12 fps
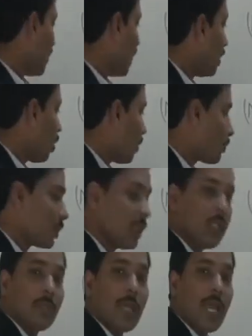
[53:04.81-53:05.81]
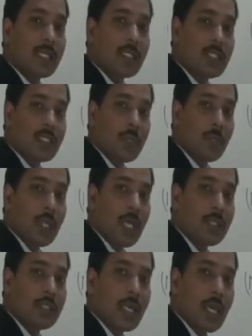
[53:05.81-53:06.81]
Third option, magnesium
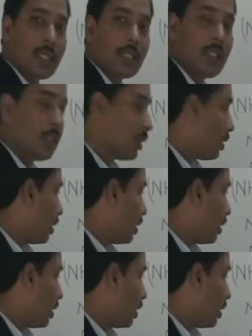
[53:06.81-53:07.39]
nitrite.